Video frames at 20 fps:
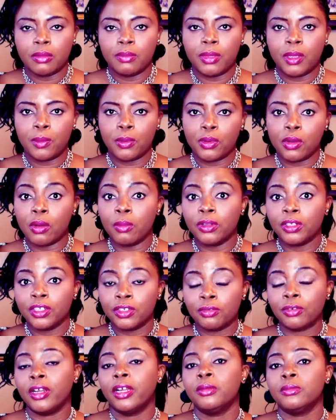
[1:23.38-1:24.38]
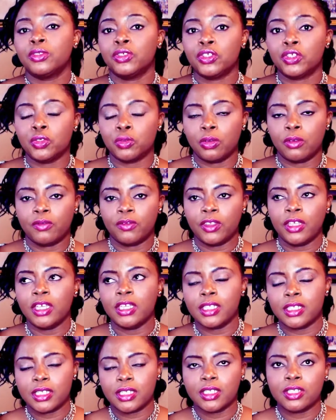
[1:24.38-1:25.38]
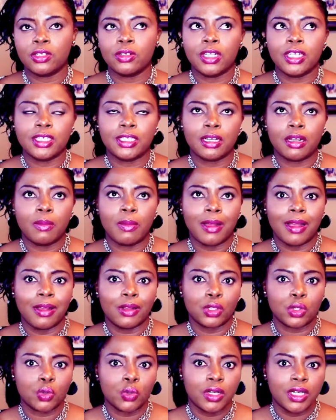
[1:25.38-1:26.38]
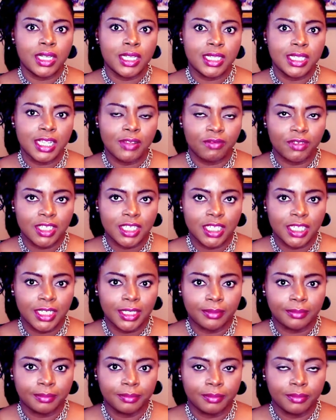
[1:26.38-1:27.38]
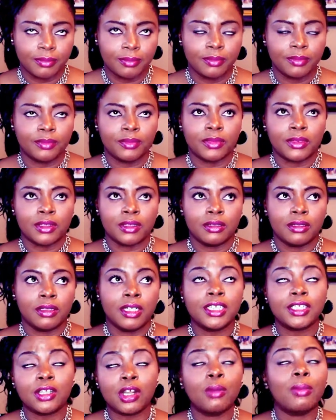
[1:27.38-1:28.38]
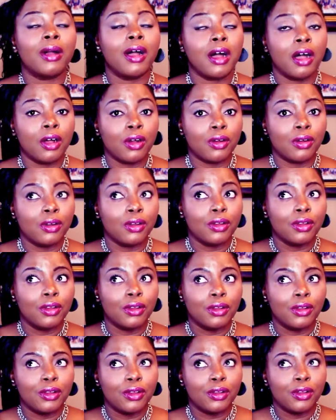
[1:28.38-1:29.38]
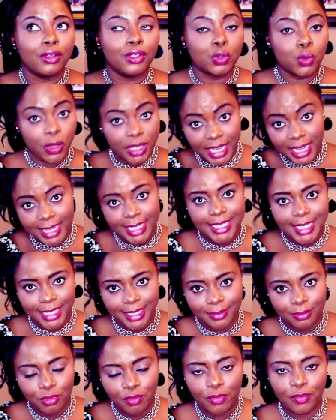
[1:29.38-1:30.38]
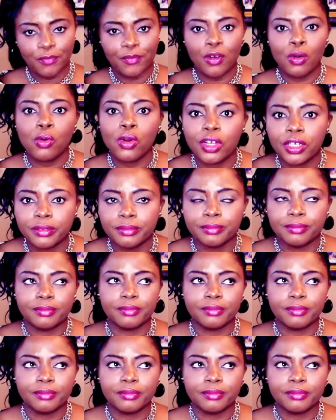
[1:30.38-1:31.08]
People come on the gram to show off things. So let's talk about 2017. Let's talk about 2018, moving forward.